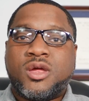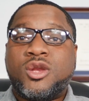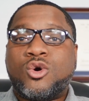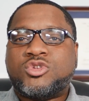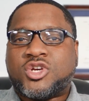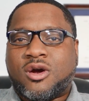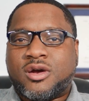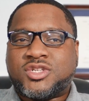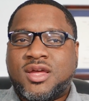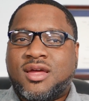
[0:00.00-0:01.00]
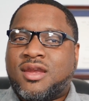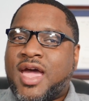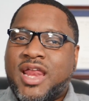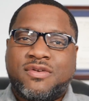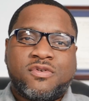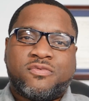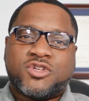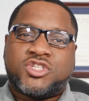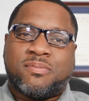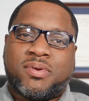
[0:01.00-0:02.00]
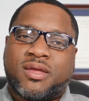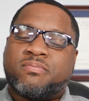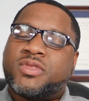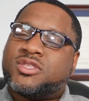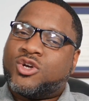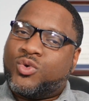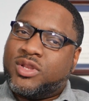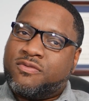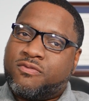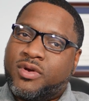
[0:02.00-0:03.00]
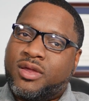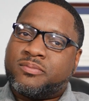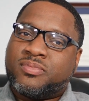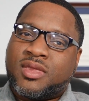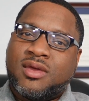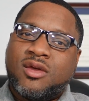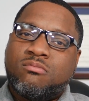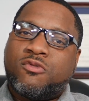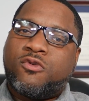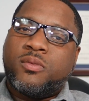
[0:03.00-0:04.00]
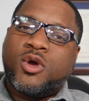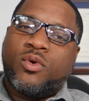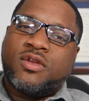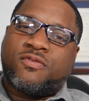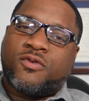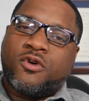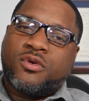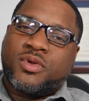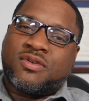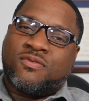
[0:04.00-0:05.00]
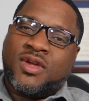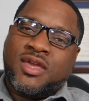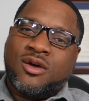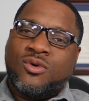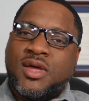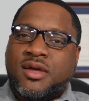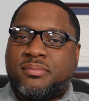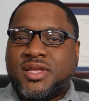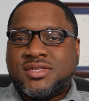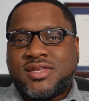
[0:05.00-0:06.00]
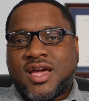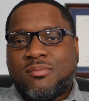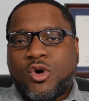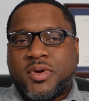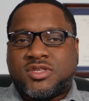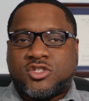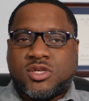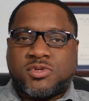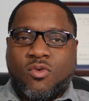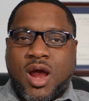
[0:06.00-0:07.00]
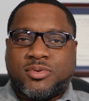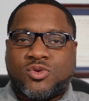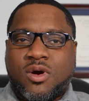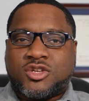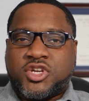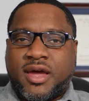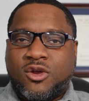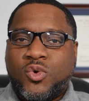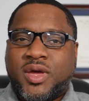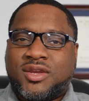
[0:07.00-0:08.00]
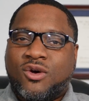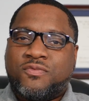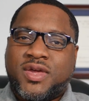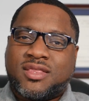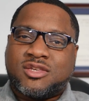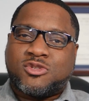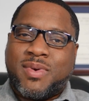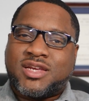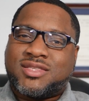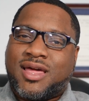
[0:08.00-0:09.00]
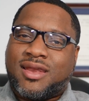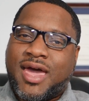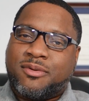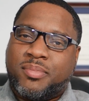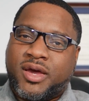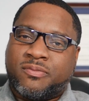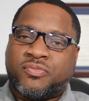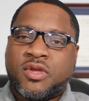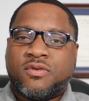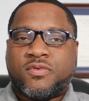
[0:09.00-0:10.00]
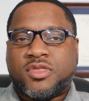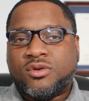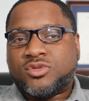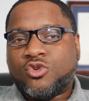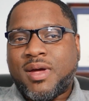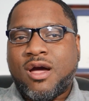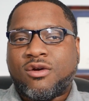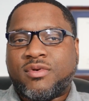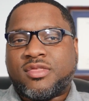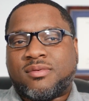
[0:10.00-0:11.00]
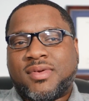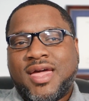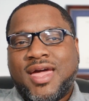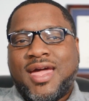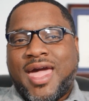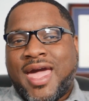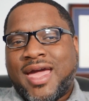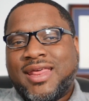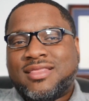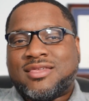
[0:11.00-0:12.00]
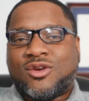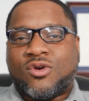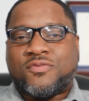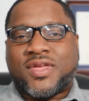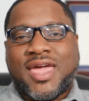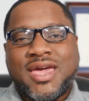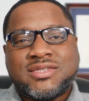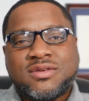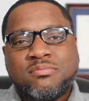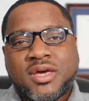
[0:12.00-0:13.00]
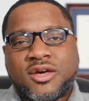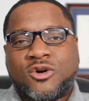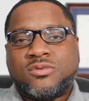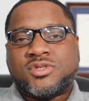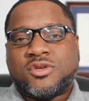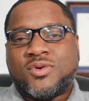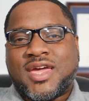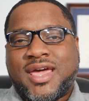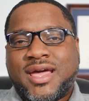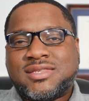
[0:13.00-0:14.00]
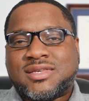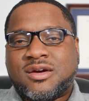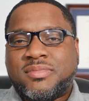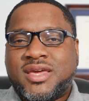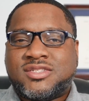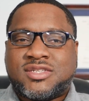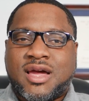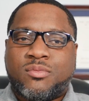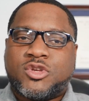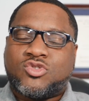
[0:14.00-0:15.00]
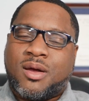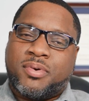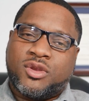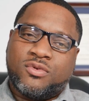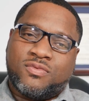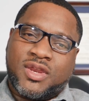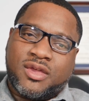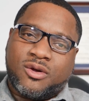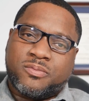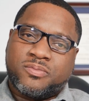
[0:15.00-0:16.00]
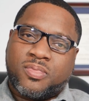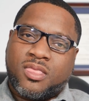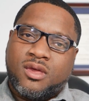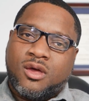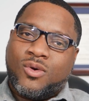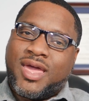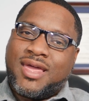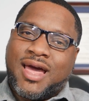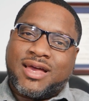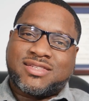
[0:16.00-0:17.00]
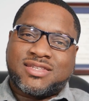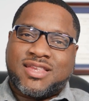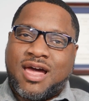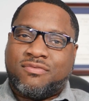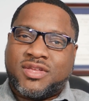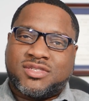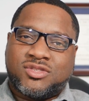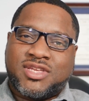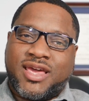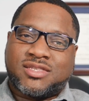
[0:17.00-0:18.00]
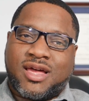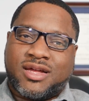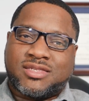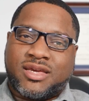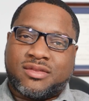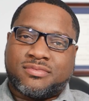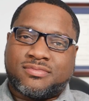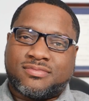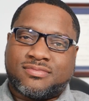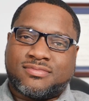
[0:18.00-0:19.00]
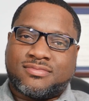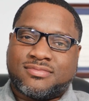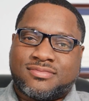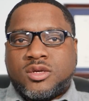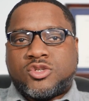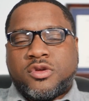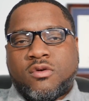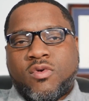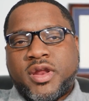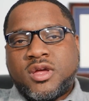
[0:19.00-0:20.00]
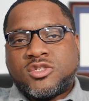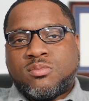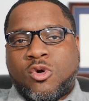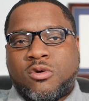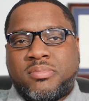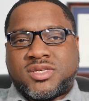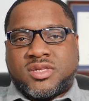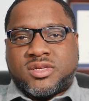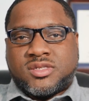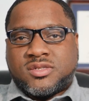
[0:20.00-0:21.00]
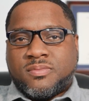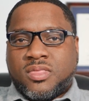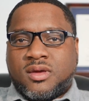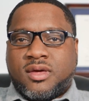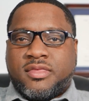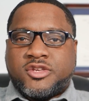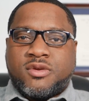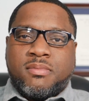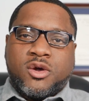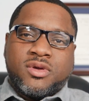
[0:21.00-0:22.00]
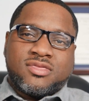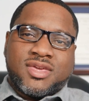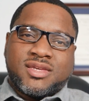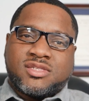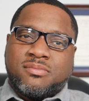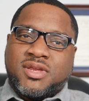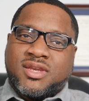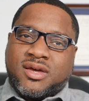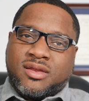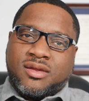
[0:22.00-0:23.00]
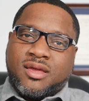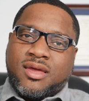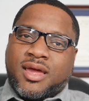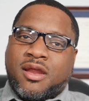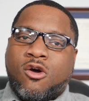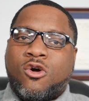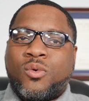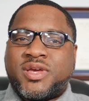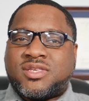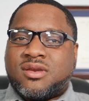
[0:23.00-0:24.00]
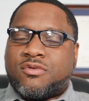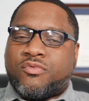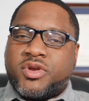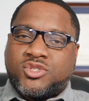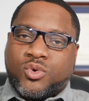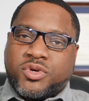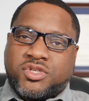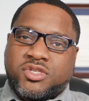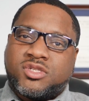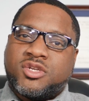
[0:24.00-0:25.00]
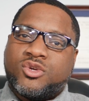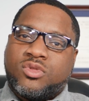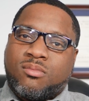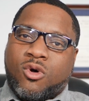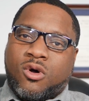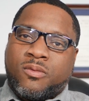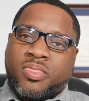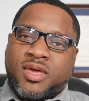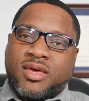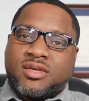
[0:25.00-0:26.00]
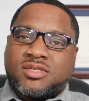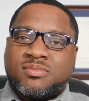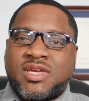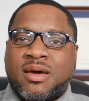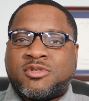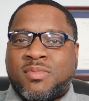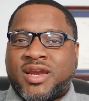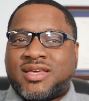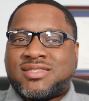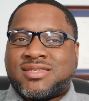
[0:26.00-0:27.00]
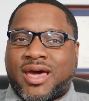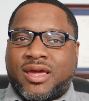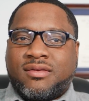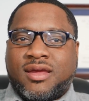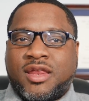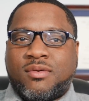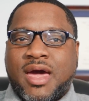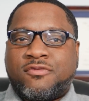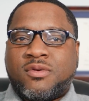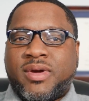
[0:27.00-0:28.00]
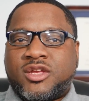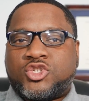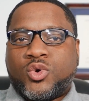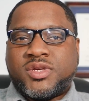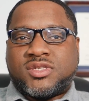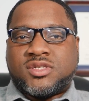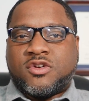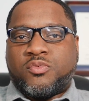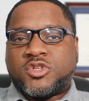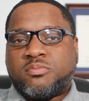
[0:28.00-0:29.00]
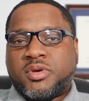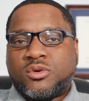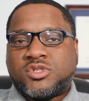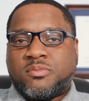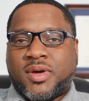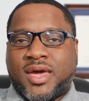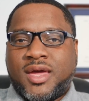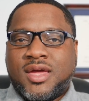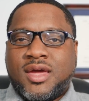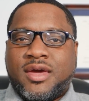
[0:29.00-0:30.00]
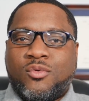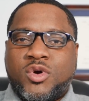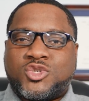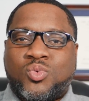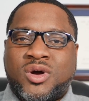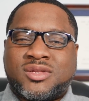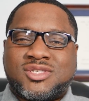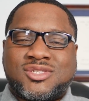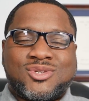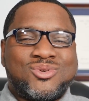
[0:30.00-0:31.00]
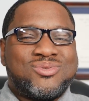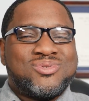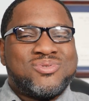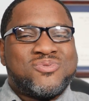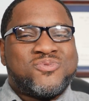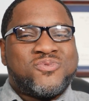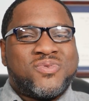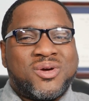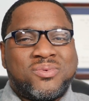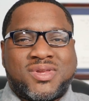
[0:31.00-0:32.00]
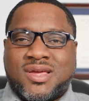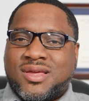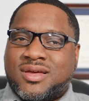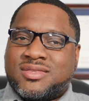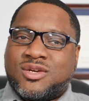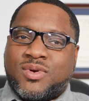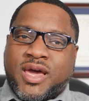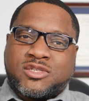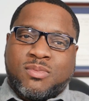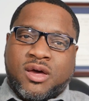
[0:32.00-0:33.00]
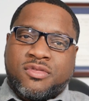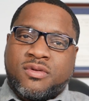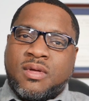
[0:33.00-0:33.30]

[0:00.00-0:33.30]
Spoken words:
No charge, not even for shipping. Totally free. Before we go any further with the video, please take a moment to subscribe to our channel and don't forget to smash that like button for the YouTube algorithm and hit the notification bell so you'll get a heads up each time we drop a new video. Okay, guys, let's dive into today's content. So you're running a small business and there's a million things to be done and not always enough resources to do them all. Sometimes money is tight and you have to make choices of which bills to pay and which ones to float until next month.